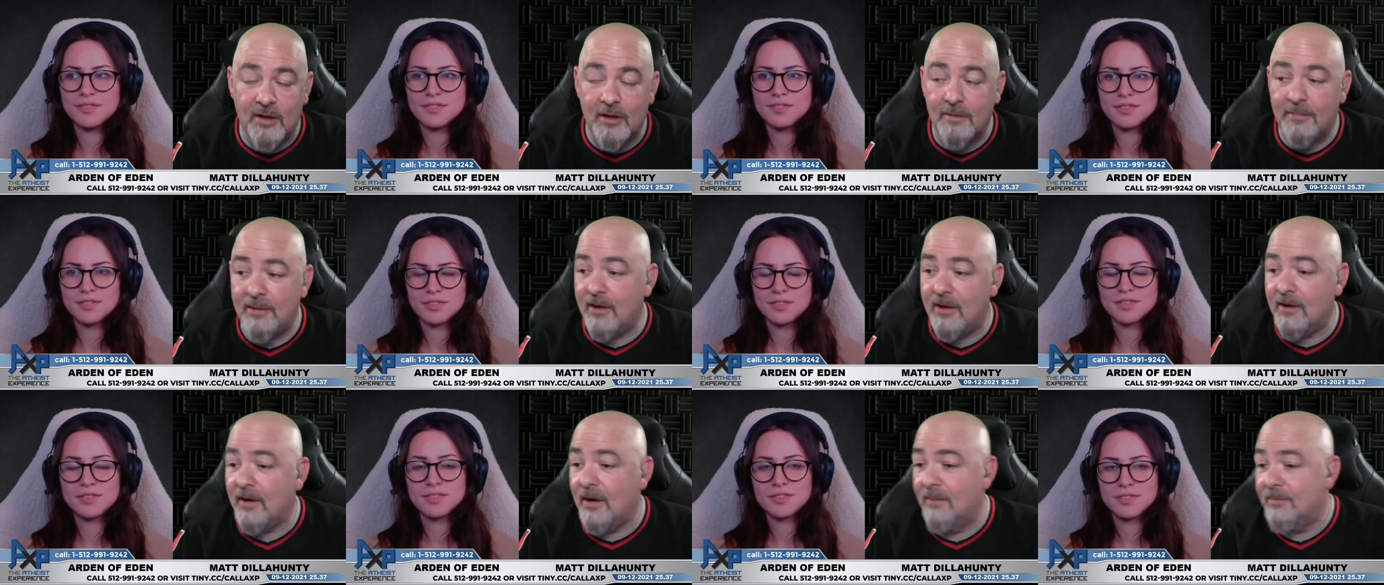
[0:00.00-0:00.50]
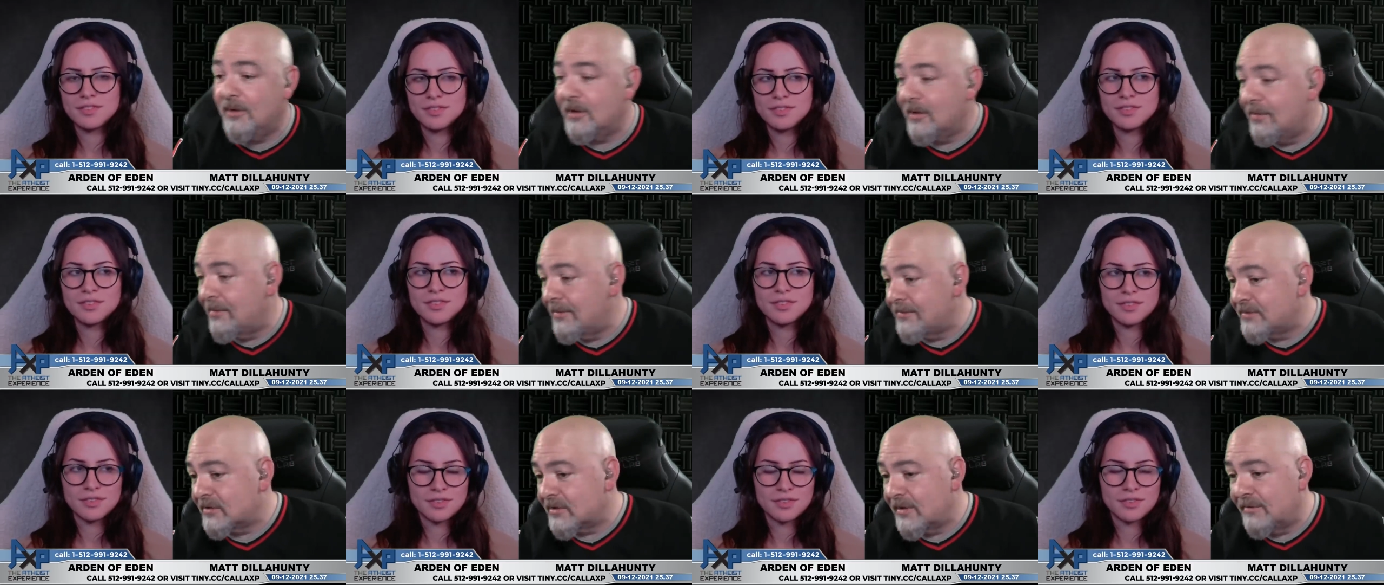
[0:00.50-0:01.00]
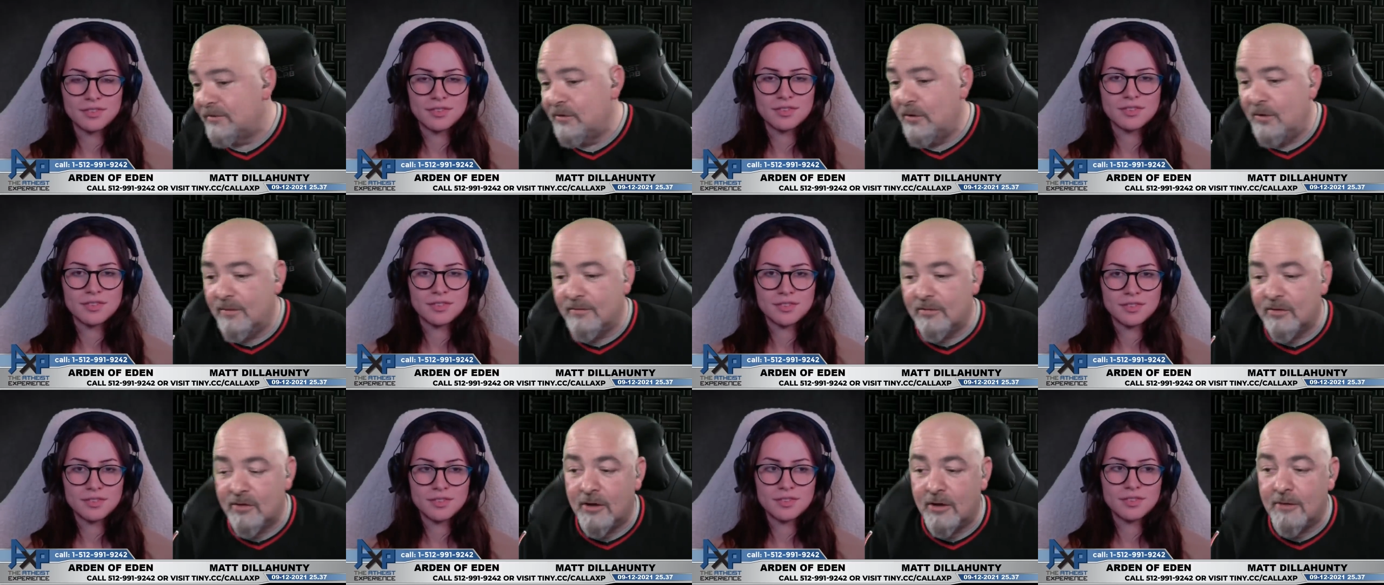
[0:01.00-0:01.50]
Speaker 1: about. I'm going to come up with stuff you
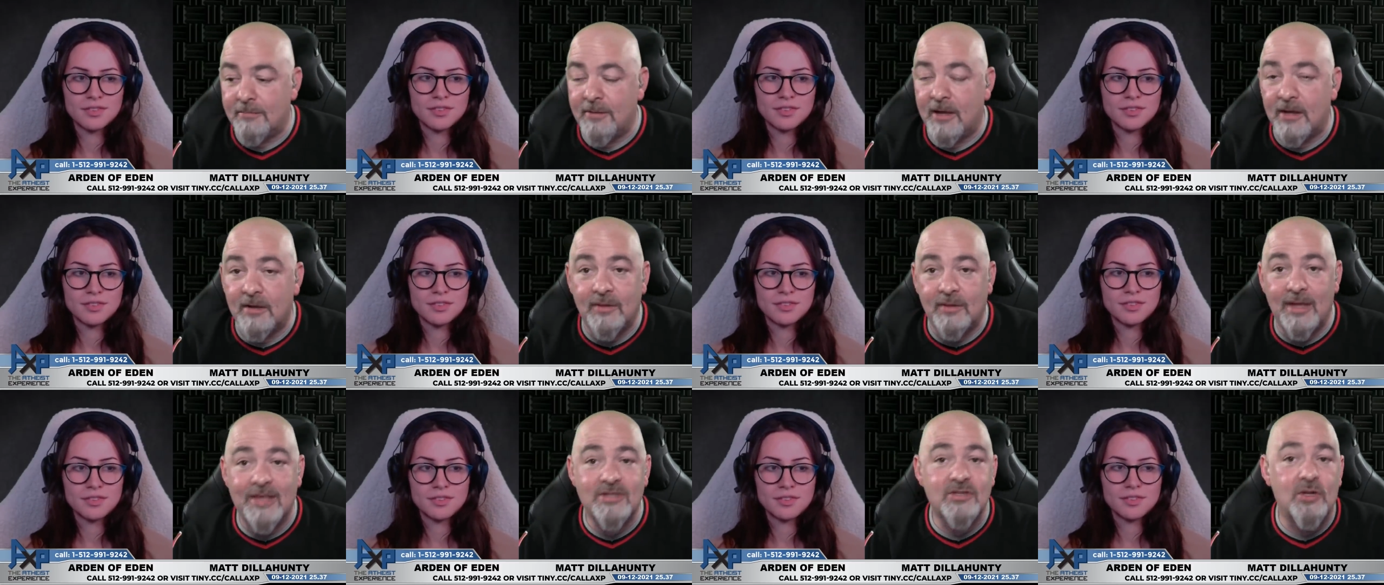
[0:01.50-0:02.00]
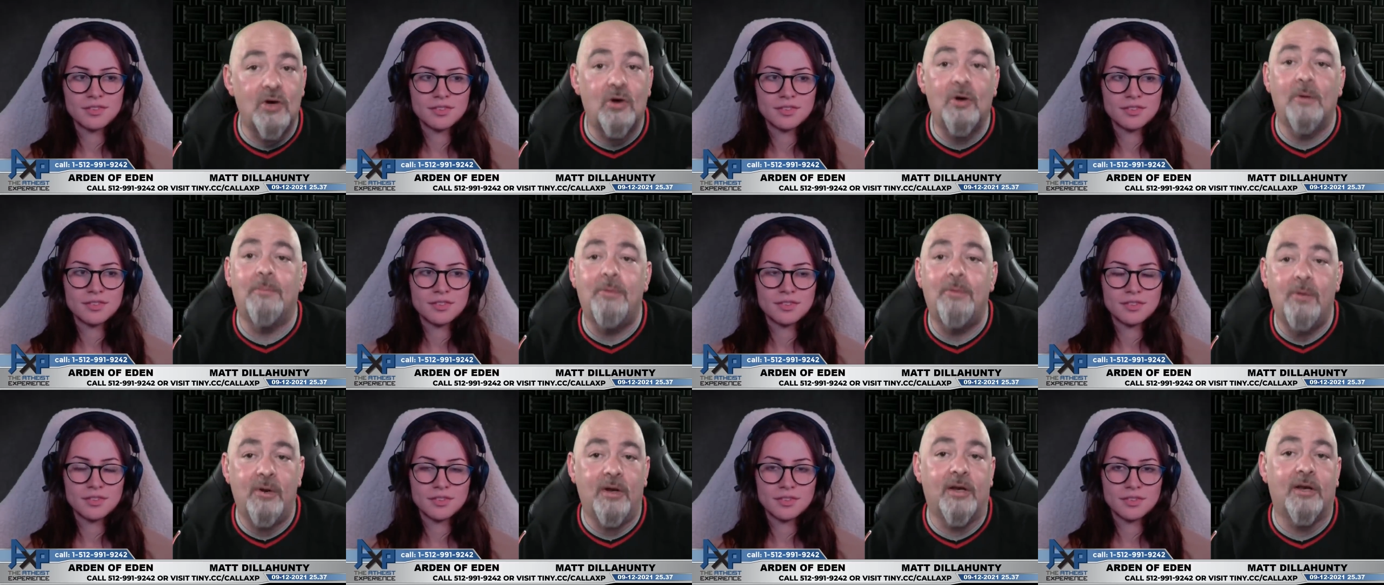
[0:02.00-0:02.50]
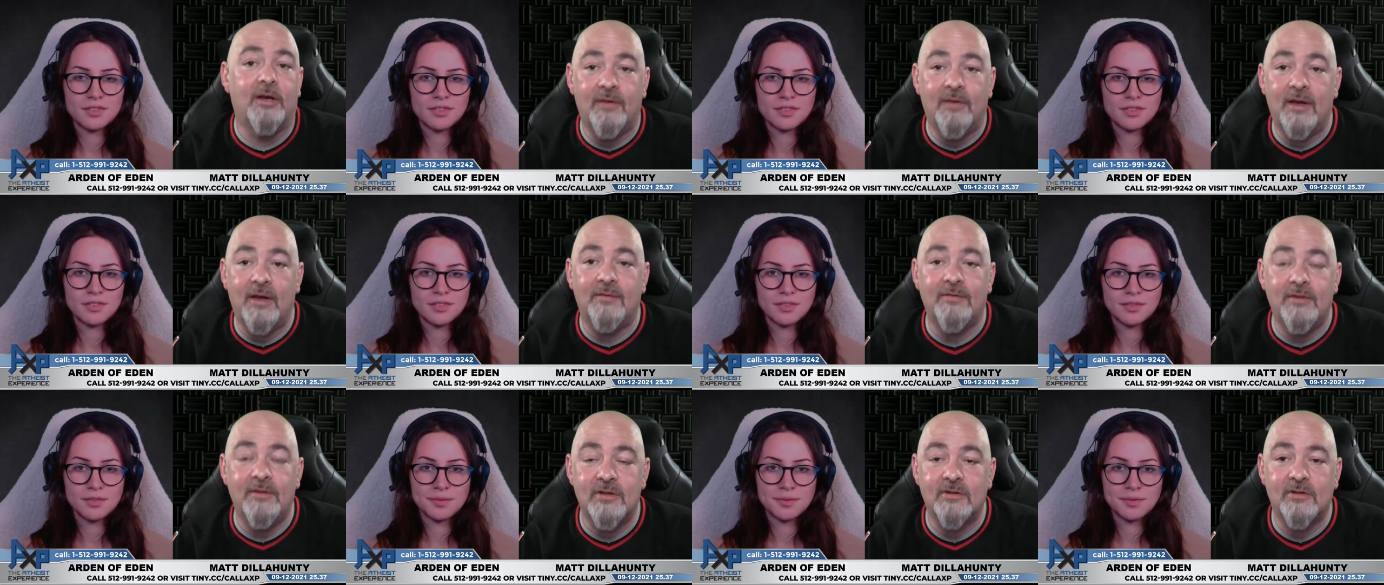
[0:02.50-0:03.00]
haven't thought about. That's the whole point of
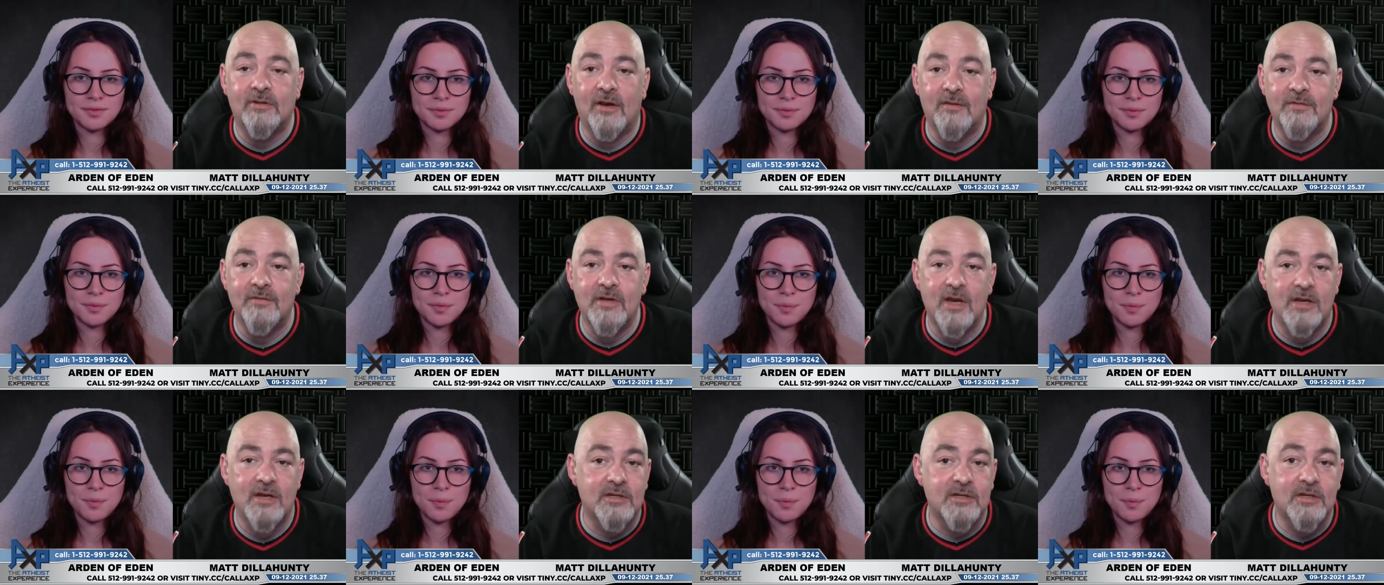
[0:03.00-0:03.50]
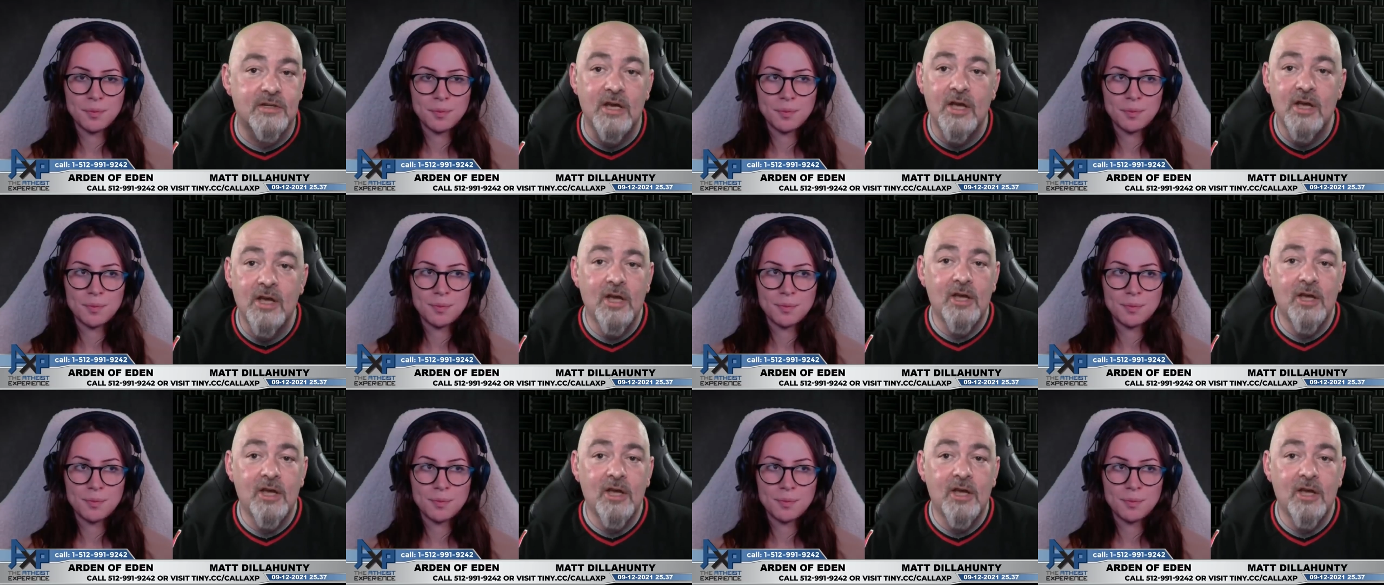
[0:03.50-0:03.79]
having these conversations.